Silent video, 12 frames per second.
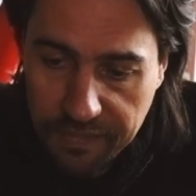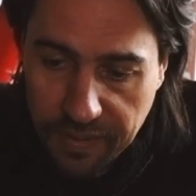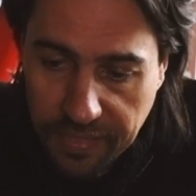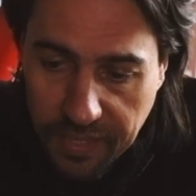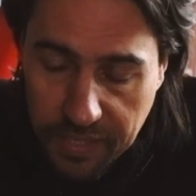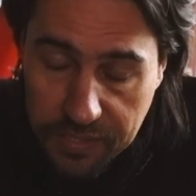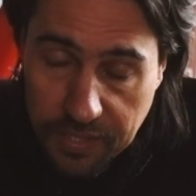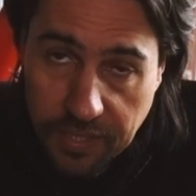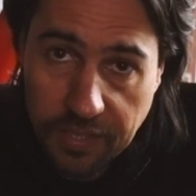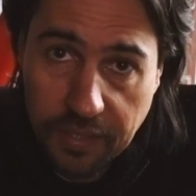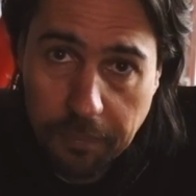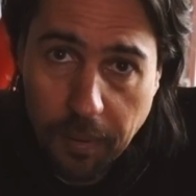everything's
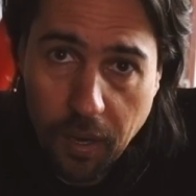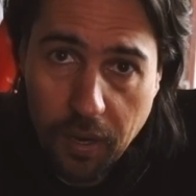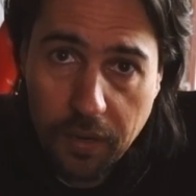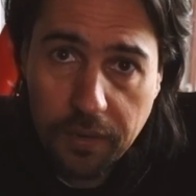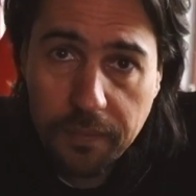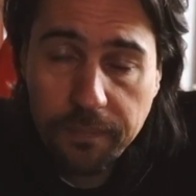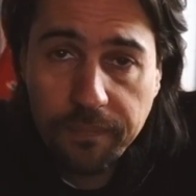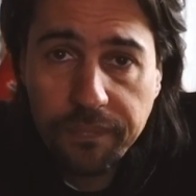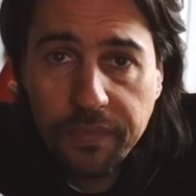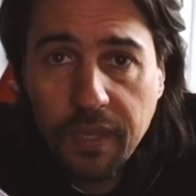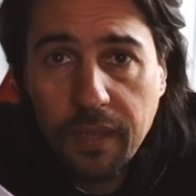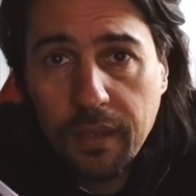taken apart,
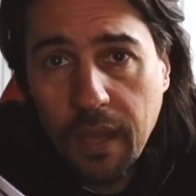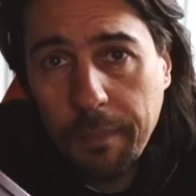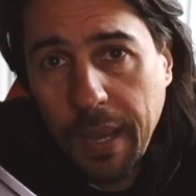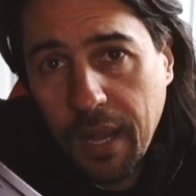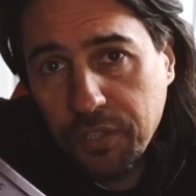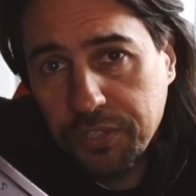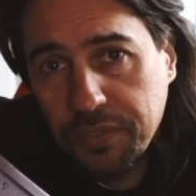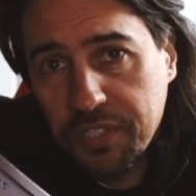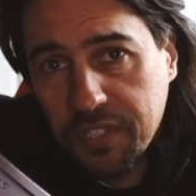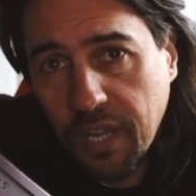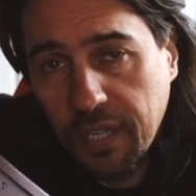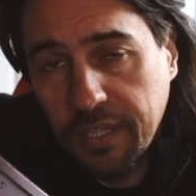I'm also
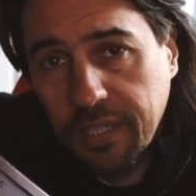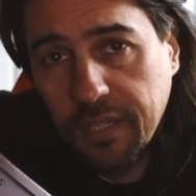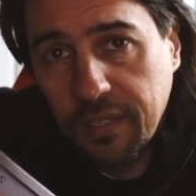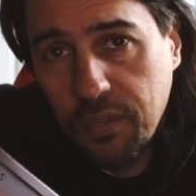installing a